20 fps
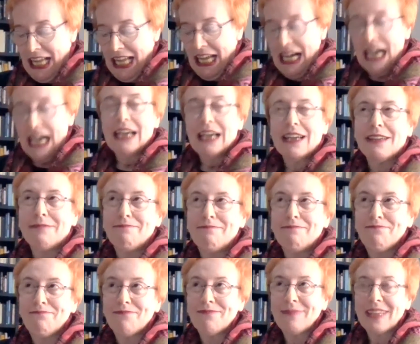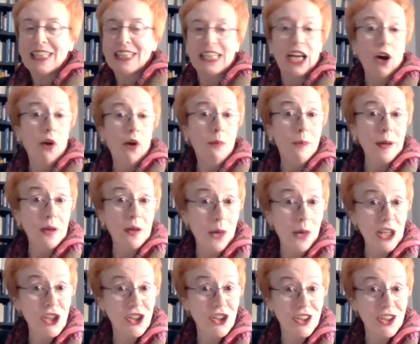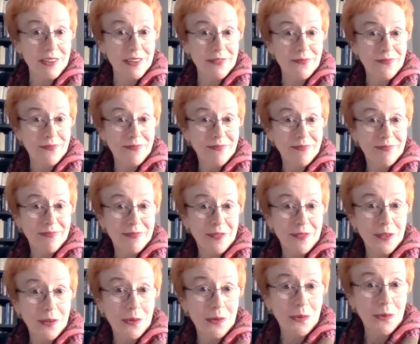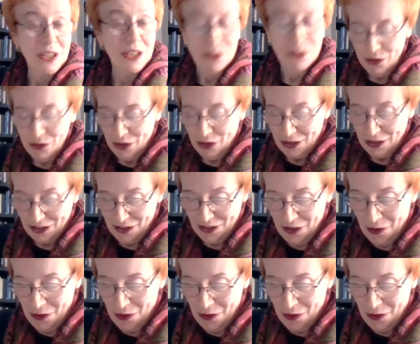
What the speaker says: The open question, we do not